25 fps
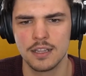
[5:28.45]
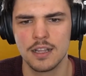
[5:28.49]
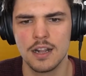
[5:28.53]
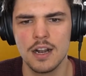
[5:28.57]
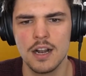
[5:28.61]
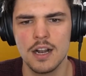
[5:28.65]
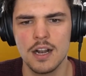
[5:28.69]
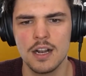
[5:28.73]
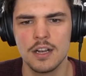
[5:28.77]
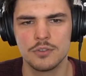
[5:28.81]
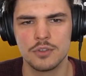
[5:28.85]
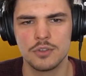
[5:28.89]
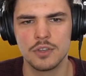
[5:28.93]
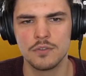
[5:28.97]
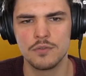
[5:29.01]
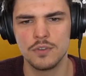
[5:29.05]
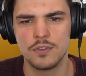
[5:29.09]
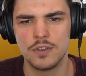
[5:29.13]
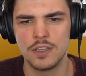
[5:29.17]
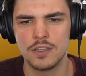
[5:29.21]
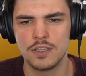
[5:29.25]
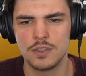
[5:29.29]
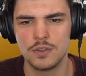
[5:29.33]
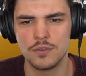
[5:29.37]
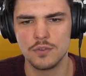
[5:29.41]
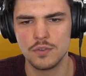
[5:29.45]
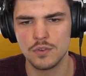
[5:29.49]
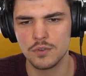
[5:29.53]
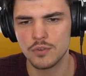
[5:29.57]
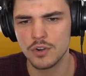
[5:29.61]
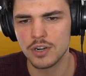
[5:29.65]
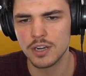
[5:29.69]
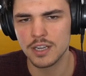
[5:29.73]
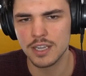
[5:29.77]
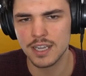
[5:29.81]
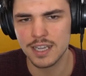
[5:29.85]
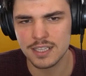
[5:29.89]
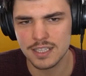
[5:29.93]
So if you
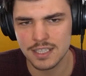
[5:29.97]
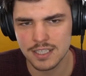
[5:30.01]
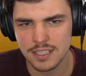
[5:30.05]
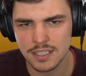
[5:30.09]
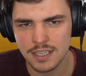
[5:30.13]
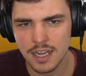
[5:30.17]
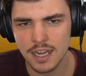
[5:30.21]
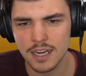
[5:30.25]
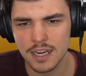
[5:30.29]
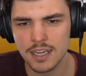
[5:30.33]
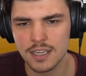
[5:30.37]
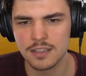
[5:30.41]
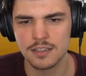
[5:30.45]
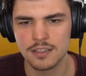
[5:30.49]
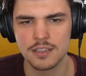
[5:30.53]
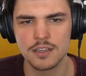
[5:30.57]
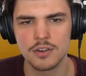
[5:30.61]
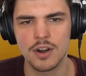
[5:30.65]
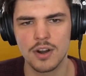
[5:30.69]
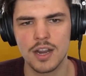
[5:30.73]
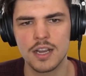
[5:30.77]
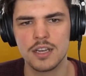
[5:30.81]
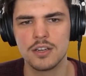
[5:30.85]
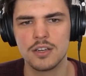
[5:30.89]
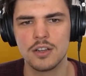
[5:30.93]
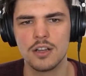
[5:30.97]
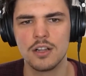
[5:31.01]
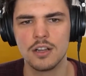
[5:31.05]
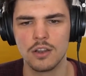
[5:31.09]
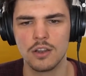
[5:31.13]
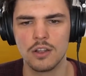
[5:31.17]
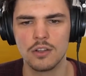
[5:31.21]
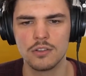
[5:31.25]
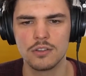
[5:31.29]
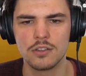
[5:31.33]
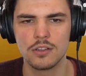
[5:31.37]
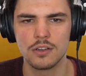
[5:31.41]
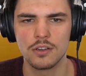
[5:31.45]
really get stuck in the grind a
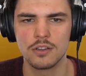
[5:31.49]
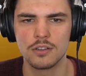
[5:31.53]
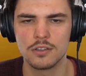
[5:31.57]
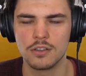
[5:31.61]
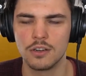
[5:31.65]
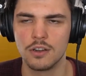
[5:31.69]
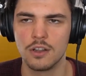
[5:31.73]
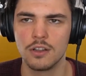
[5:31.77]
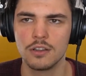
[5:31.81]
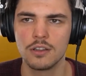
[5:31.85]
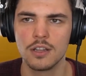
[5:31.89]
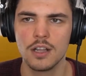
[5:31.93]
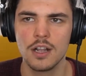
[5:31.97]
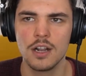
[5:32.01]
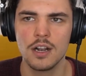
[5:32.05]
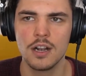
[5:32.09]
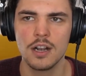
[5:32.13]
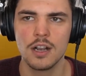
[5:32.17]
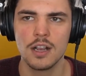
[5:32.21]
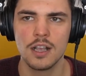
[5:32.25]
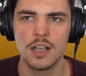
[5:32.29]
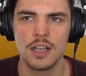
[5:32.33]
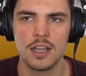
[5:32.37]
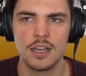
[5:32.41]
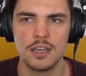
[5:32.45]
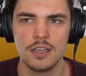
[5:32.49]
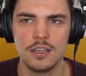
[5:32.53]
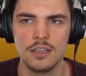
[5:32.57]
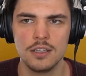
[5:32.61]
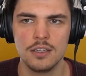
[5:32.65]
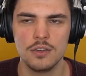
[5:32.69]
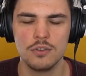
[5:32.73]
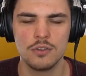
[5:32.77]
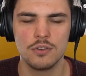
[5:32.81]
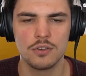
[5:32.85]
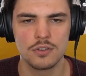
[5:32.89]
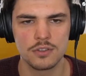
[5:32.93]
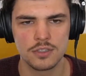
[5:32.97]
lot, and
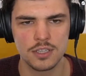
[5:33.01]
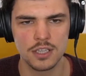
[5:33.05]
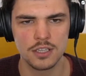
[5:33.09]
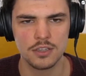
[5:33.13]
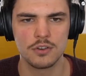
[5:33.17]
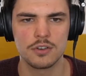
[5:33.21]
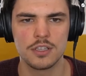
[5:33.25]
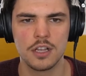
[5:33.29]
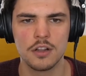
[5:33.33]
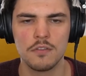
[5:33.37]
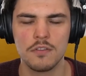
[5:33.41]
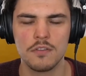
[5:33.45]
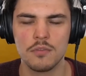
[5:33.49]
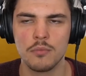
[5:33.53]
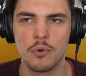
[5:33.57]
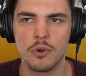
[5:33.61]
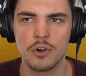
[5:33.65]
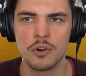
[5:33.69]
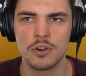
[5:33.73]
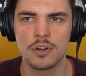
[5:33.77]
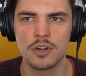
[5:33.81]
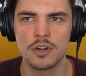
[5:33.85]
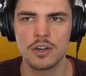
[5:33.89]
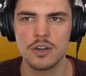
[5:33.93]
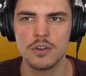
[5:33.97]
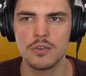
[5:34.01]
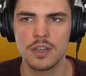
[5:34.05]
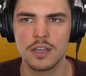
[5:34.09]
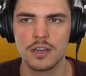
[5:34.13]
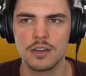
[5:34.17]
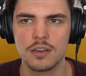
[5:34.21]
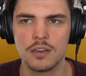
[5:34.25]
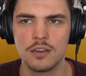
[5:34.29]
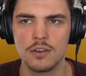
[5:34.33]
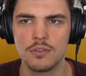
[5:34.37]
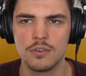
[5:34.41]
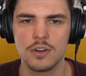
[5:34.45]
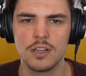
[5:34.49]
you don't set yourself a border, you
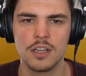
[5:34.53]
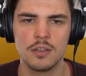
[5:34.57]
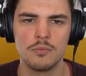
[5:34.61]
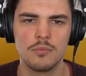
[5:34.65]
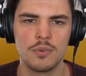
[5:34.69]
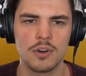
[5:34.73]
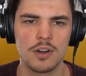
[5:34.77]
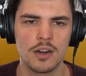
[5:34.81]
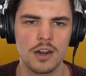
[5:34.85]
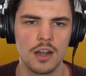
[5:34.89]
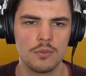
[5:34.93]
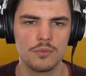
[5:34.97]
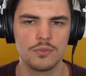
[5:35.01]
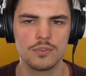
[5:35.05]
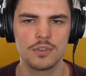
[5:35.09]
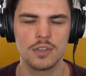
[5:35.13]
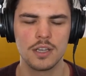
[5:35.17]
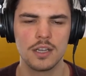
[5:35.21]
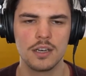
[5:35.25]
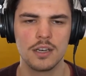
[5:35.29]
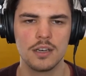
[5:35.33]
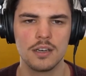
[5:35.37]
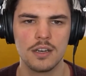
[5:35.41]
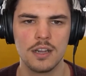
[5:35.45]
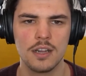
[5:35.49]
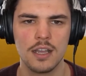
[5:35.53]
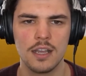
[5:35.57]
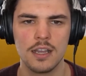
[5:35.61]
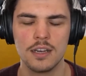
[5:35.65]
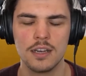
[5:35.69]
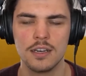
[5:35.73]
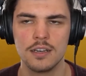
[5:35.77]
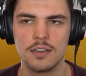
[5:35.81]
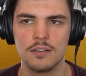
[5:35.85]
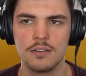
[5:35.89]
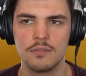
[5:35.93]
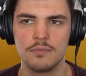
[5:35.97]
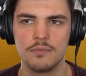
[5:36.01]
can really burn out and
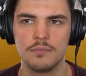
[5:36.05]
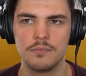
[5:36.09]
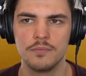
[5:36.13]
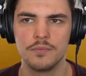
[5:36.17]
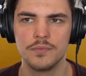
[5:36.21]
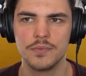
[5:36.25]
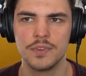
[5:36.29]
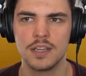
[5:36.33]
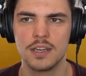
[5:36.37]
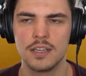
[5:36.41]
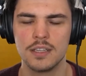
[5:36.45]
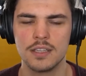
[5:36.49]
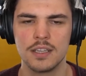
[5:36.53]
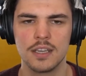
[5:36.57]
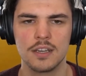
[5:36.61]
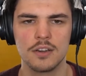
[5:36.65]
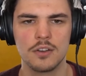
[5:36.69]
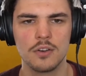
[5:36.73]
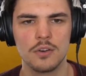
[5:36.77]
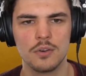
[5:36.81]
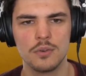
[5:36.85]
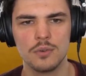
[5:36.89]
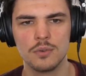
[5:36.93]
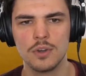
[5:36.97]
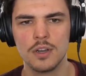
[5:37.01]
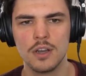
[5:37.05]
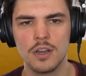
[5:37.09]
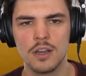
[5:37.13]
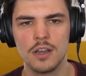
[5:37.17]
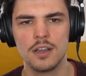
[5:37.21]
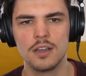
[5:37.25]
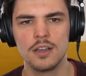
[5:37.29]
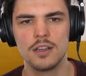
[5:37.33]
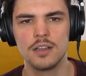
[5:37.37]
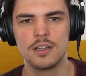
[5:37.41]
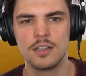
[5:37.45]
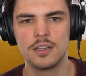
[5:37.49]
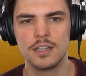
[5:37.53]
then it can go
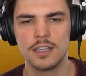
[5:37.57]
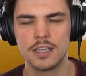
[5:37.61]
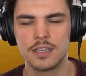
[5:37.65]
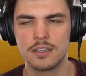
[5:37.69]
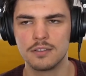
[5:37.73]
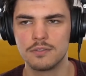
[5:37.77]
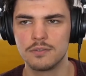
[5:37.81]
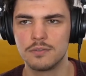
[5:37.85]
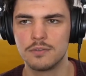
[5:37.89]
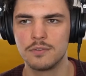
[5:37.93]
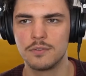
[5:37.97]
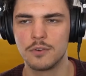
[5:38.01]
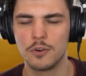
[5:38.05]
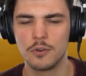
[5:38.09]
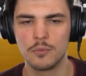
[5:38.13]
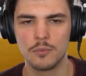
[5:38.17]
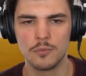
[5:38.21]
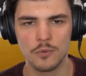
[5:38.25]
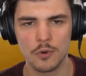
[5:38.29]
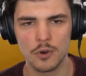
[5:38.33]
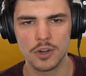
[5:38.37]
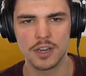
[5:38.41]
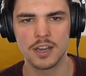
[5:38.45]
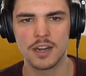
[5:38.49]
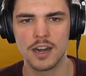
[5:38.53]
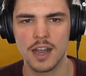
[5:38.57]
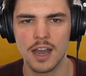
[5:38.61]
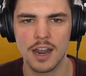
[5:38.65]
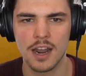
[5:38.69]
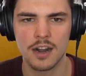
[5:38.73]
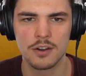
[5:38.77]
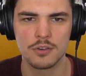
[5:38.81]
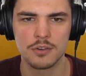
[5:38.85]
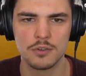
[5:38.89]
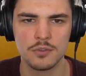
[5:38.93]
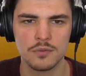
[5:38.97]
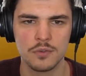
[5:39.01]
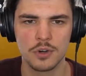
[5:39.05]
like from working
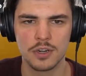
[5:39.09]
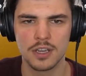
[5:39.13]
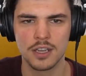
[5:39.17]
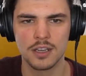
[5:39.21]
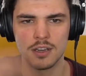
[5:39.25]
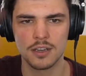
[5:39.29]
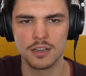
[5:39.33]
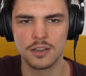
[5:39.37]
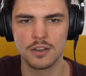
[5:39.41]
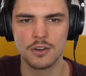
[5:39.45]
hard to working